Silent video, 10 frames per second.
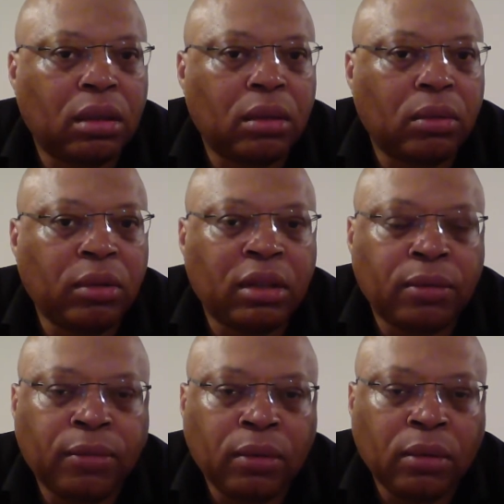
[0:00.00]
with the
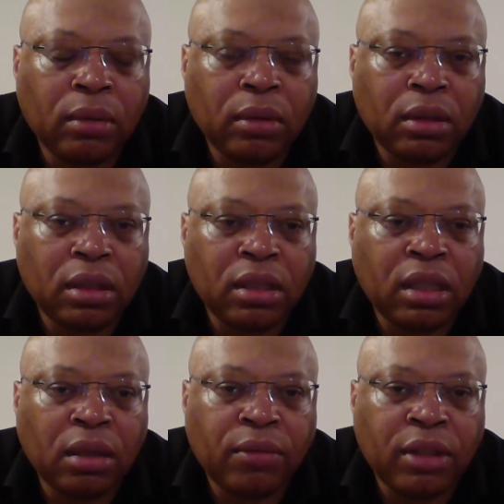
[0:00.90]
full
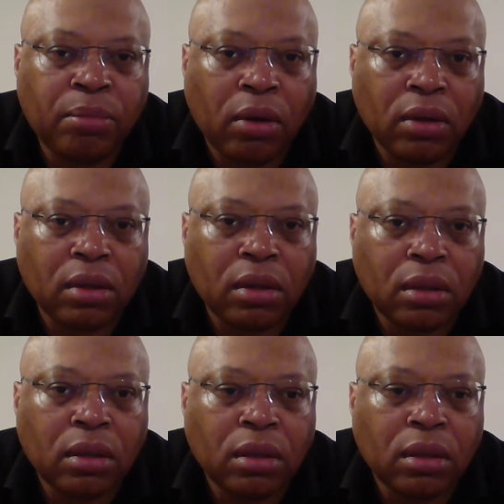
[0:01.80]
consent of his boss,